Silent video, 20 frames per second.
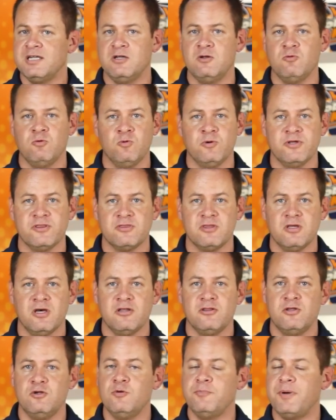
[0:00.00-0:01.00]
it with
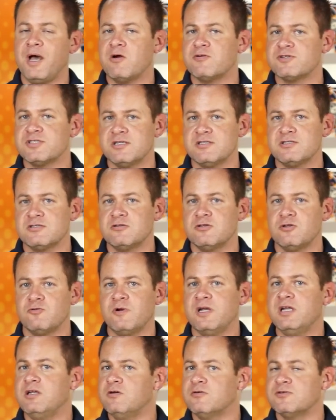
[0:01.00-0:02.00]
uh, the new power sensor, the
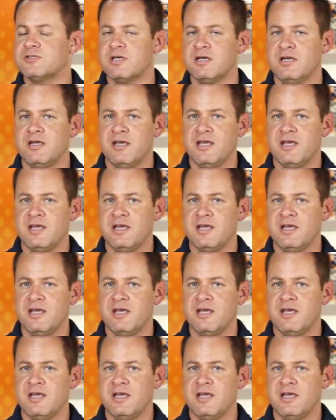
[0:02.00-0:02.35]
radios,